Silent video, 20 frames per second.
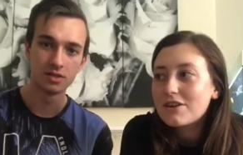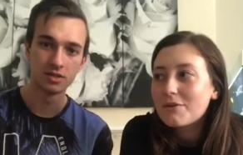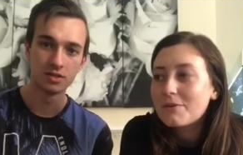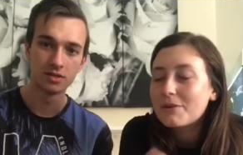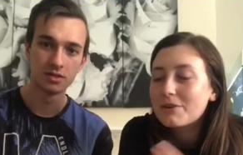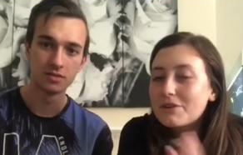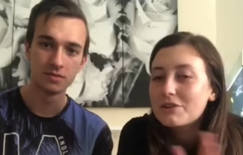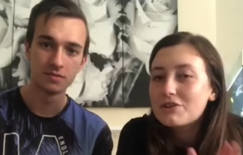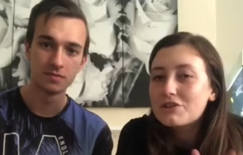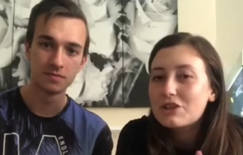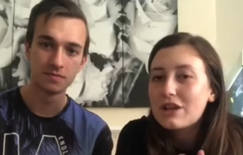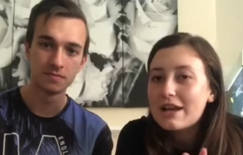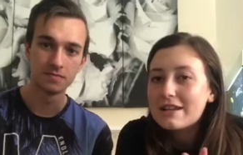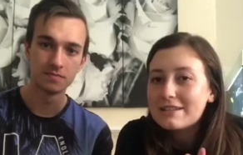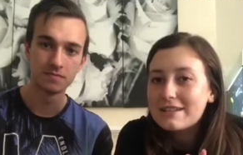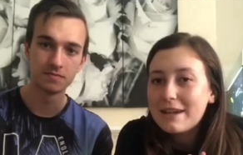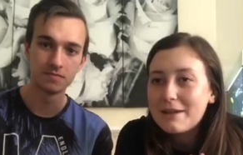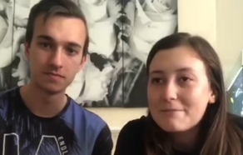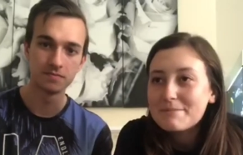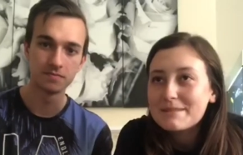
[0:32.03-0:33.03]
Speaker 1: we're going to
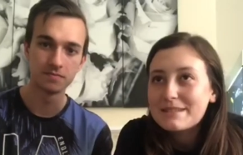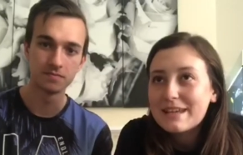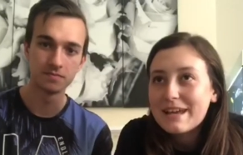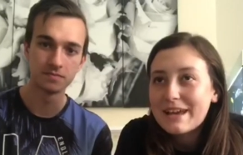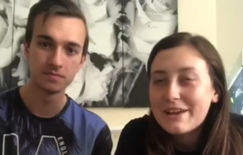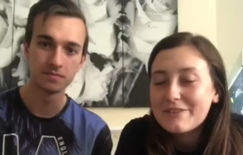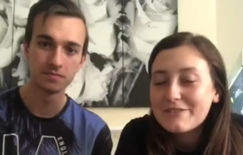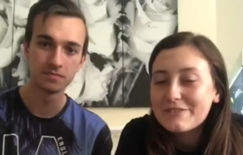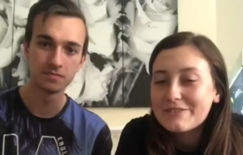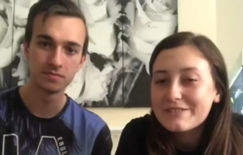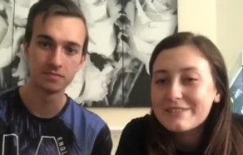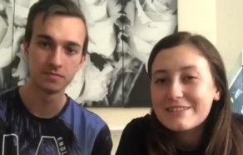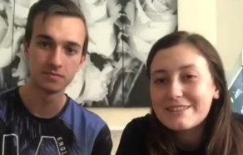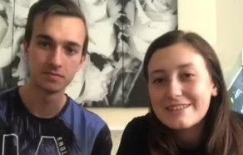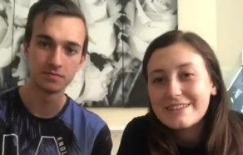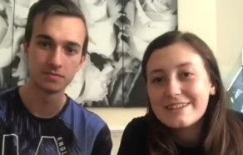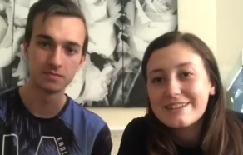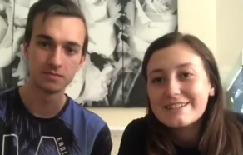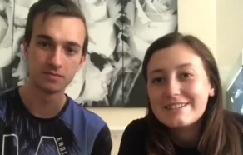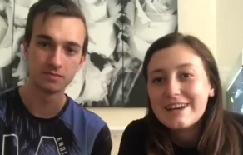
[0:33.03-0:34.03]
attempt it for the
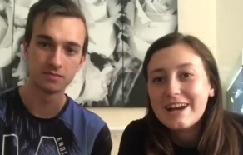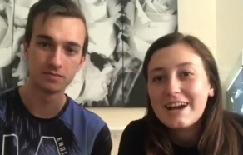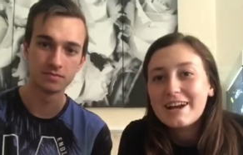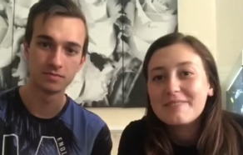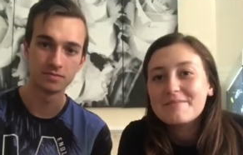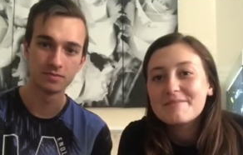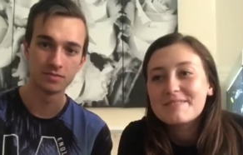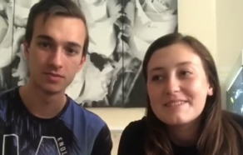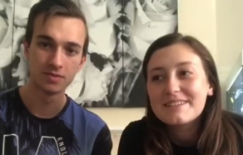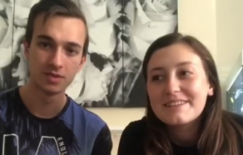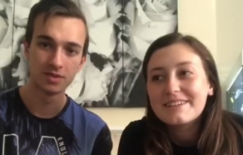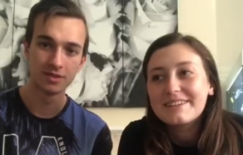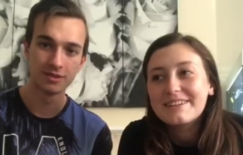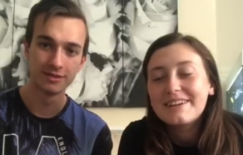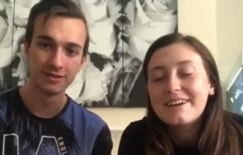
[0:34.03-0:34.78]
third time so